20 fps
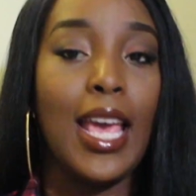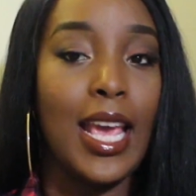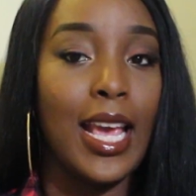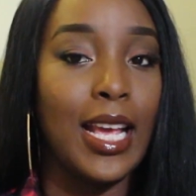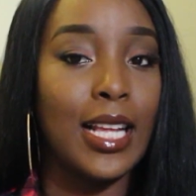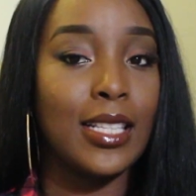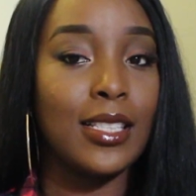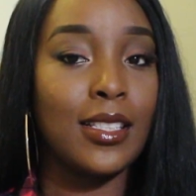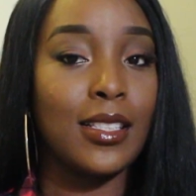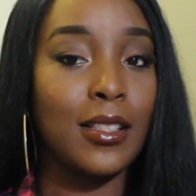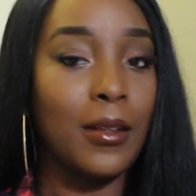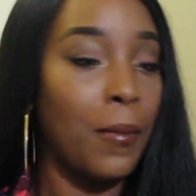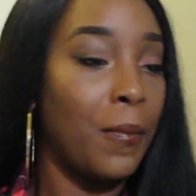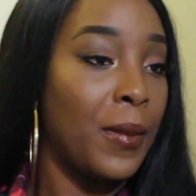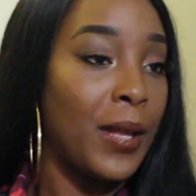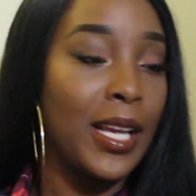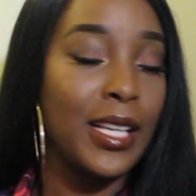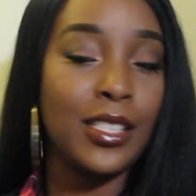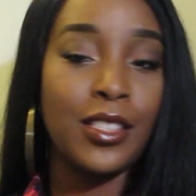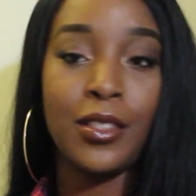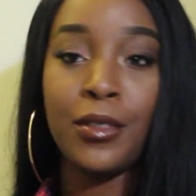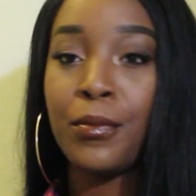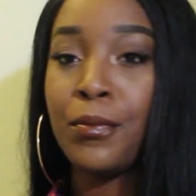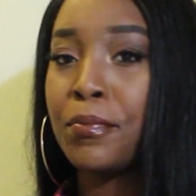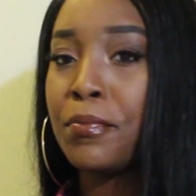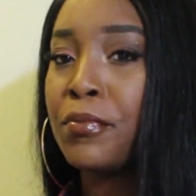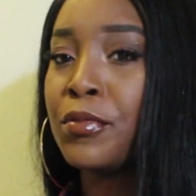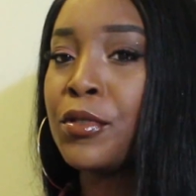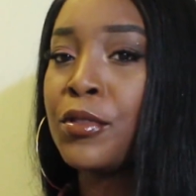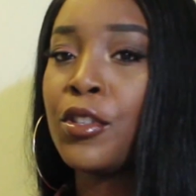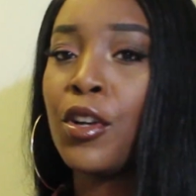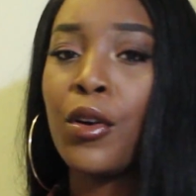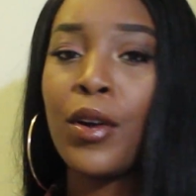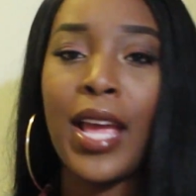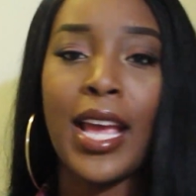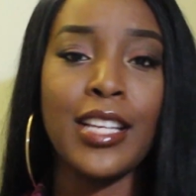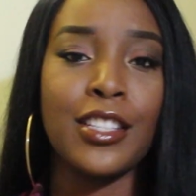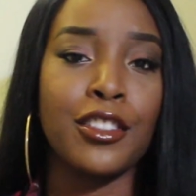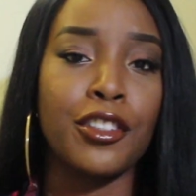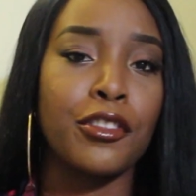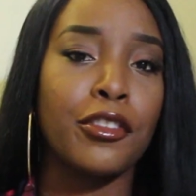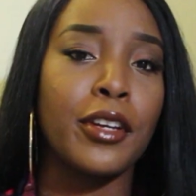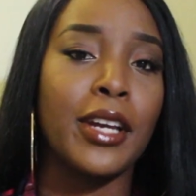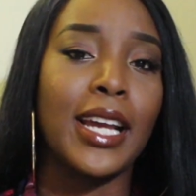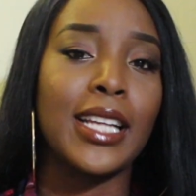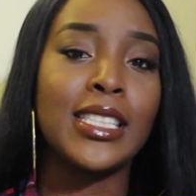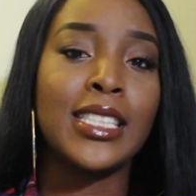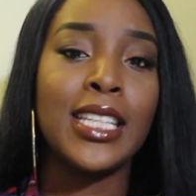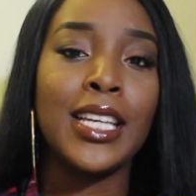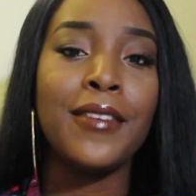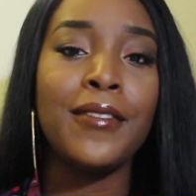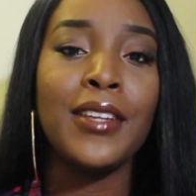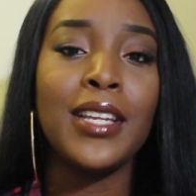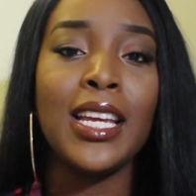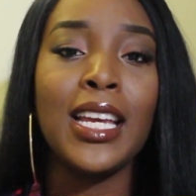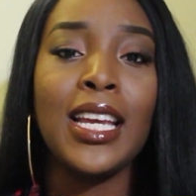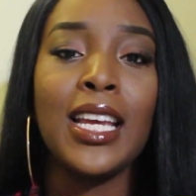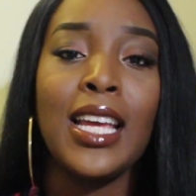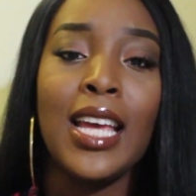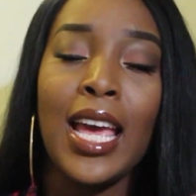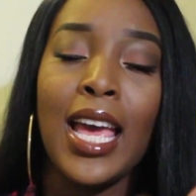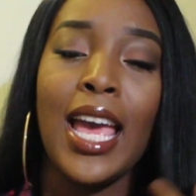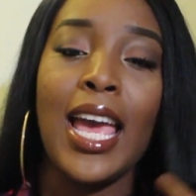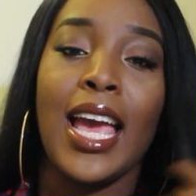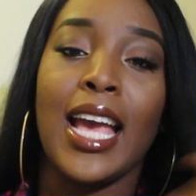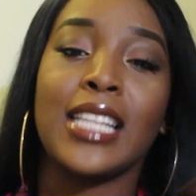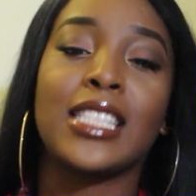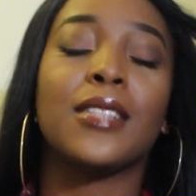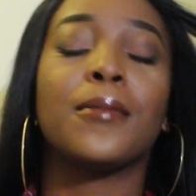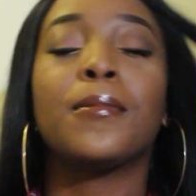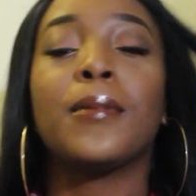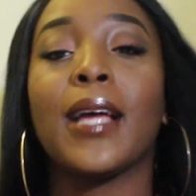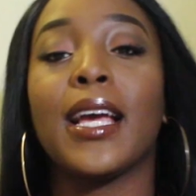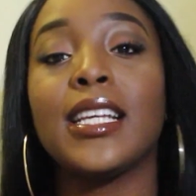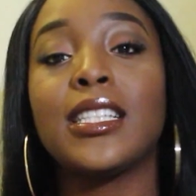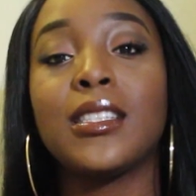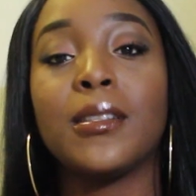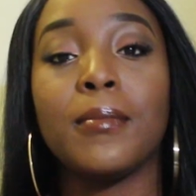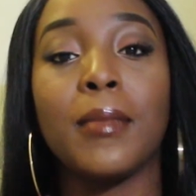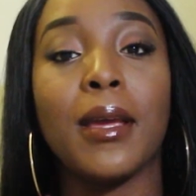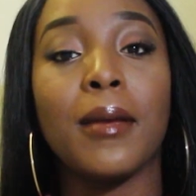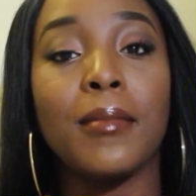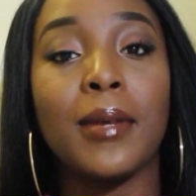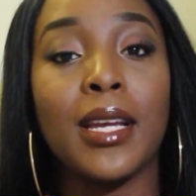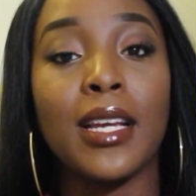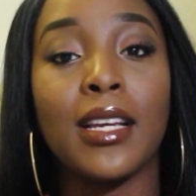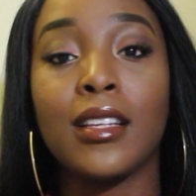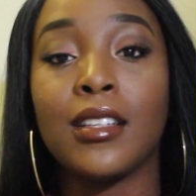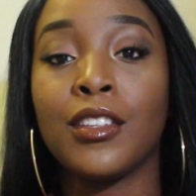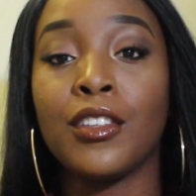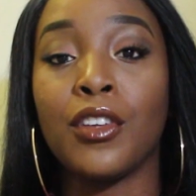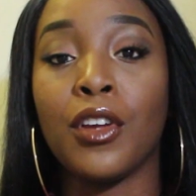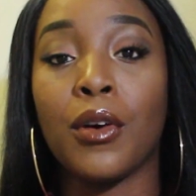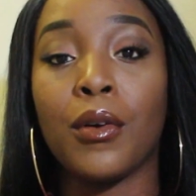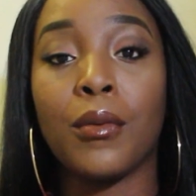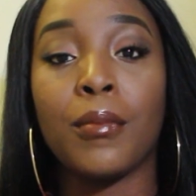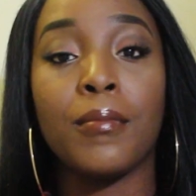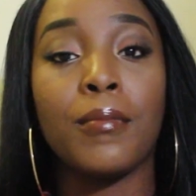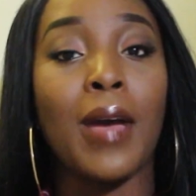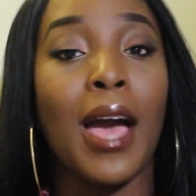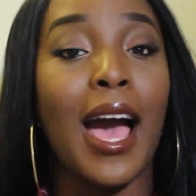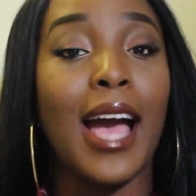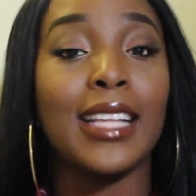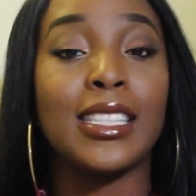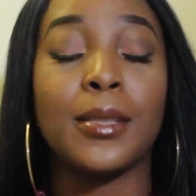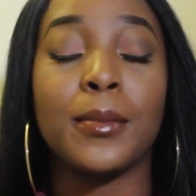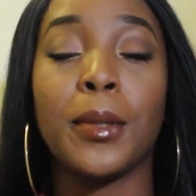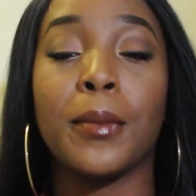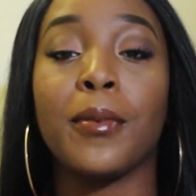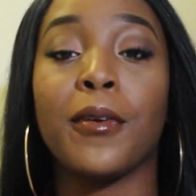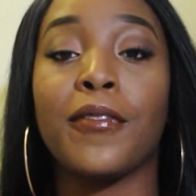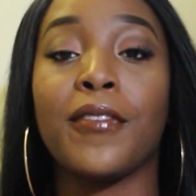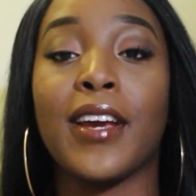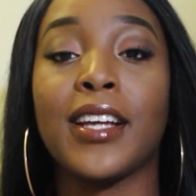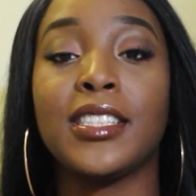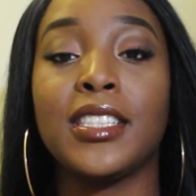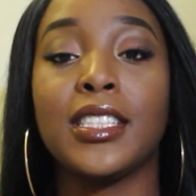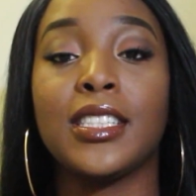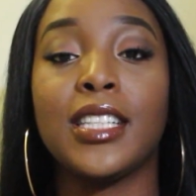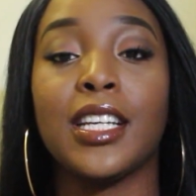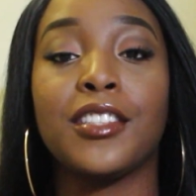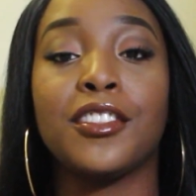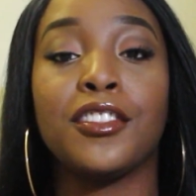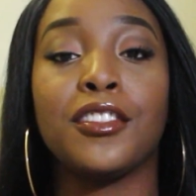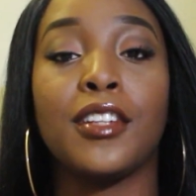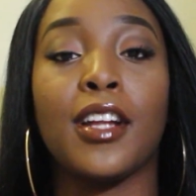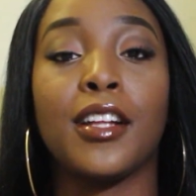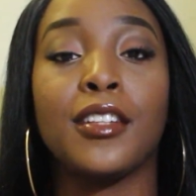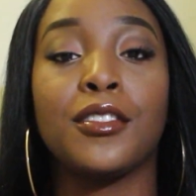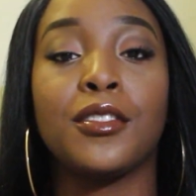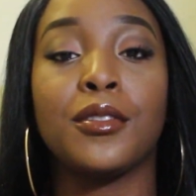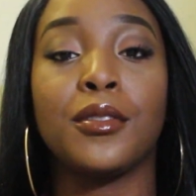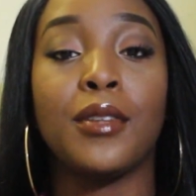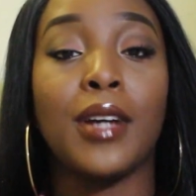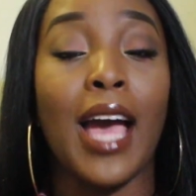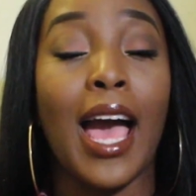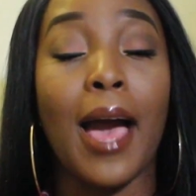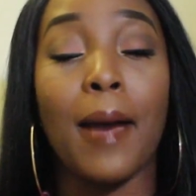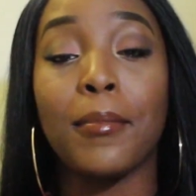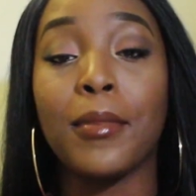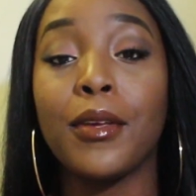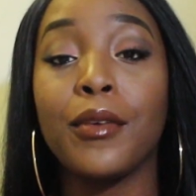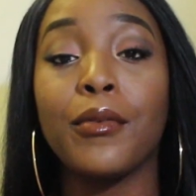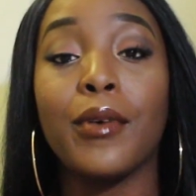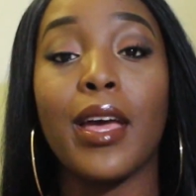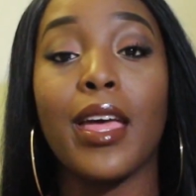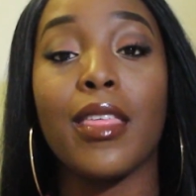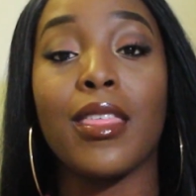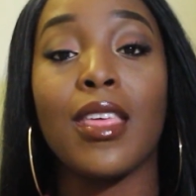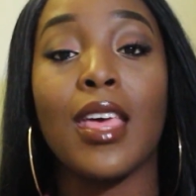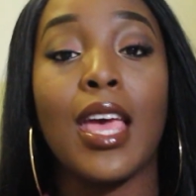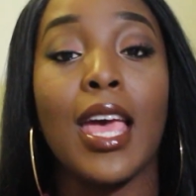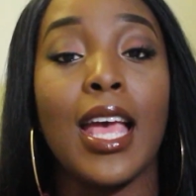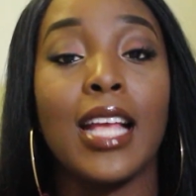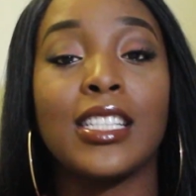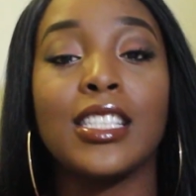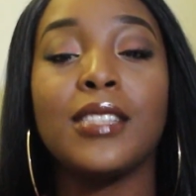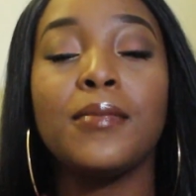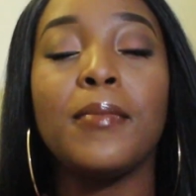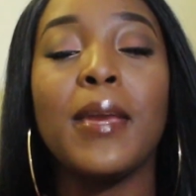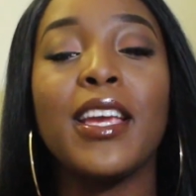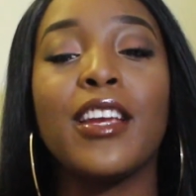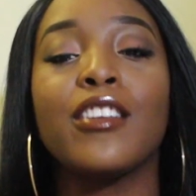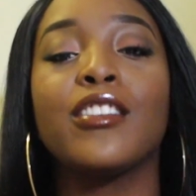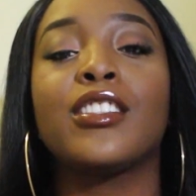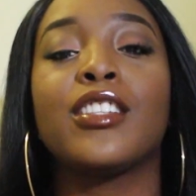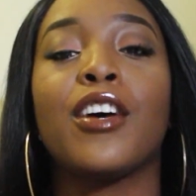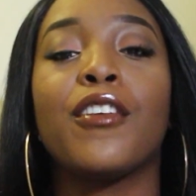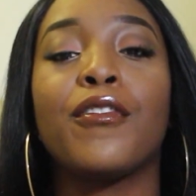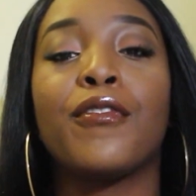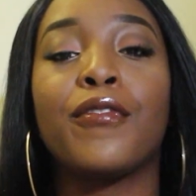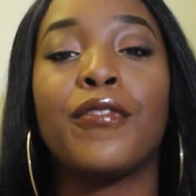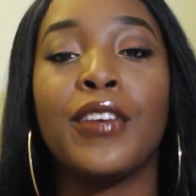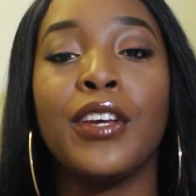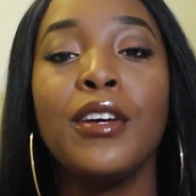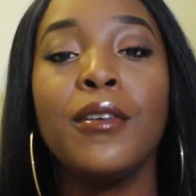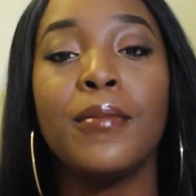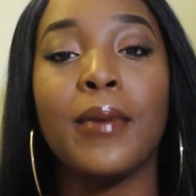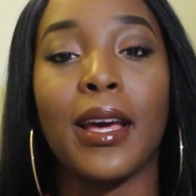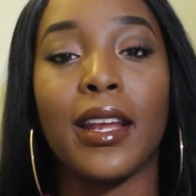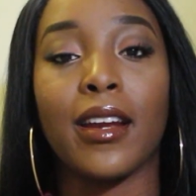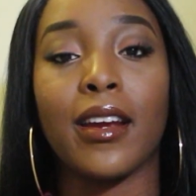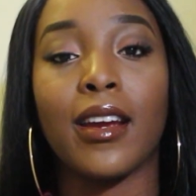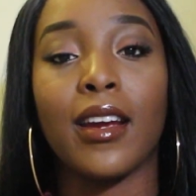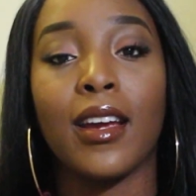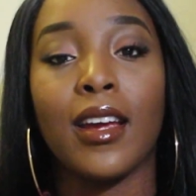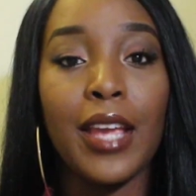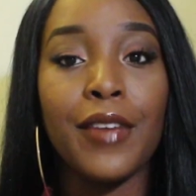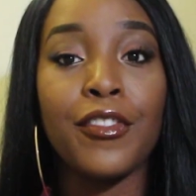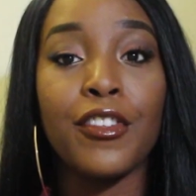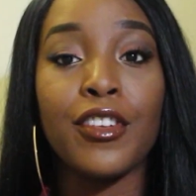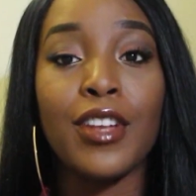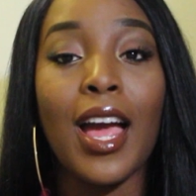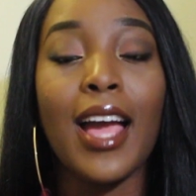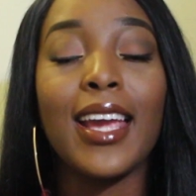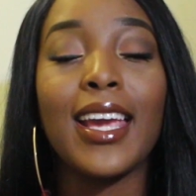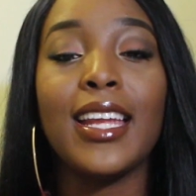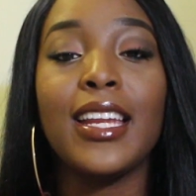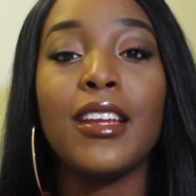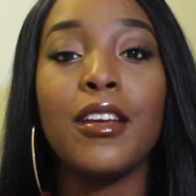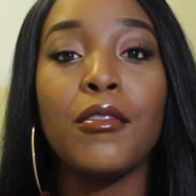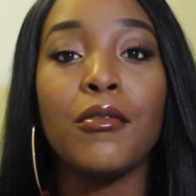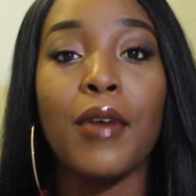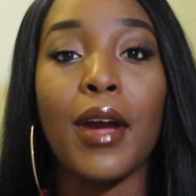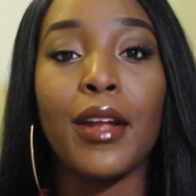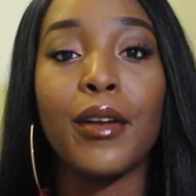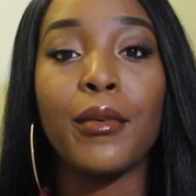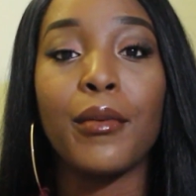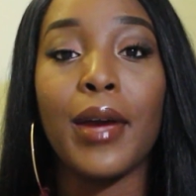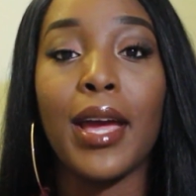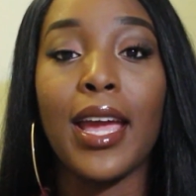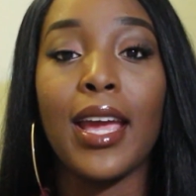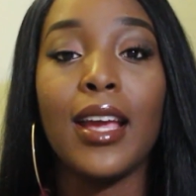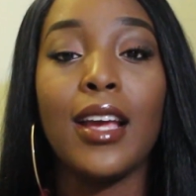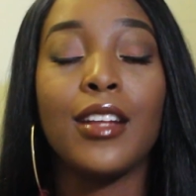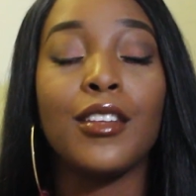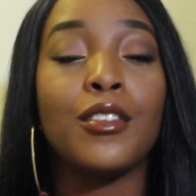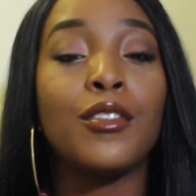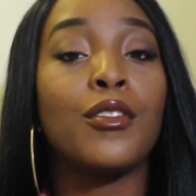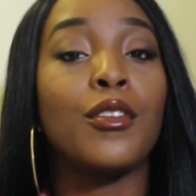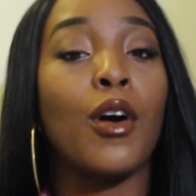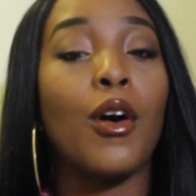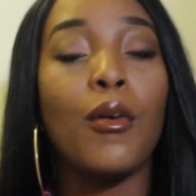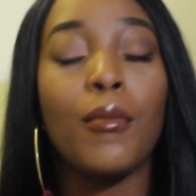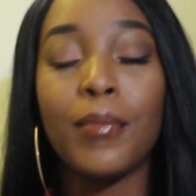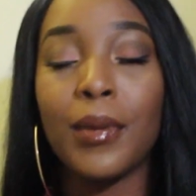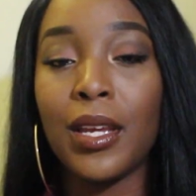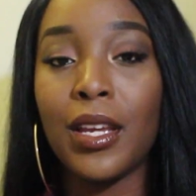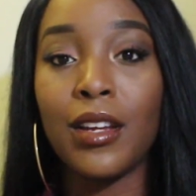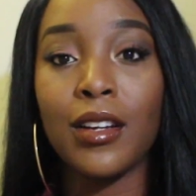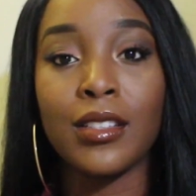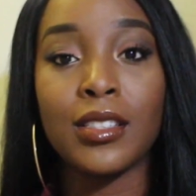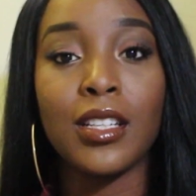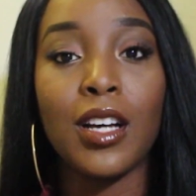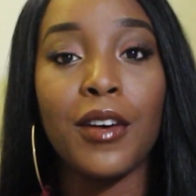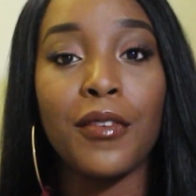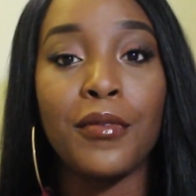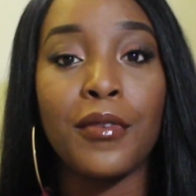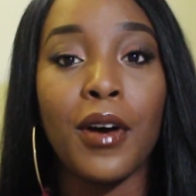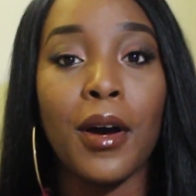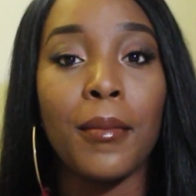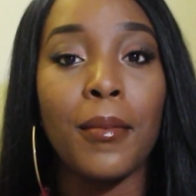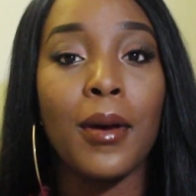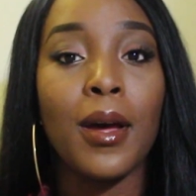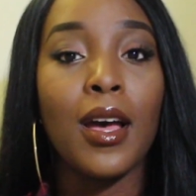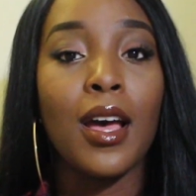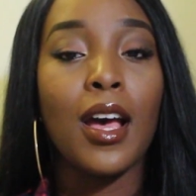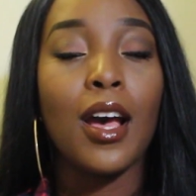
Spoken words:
It's a place to showcase your creativity. It's a place to maybe, you know, hide some imperfections that you're not too happy with. Just make yourself feel better. If you're not getting it right away, don't beat yourself up.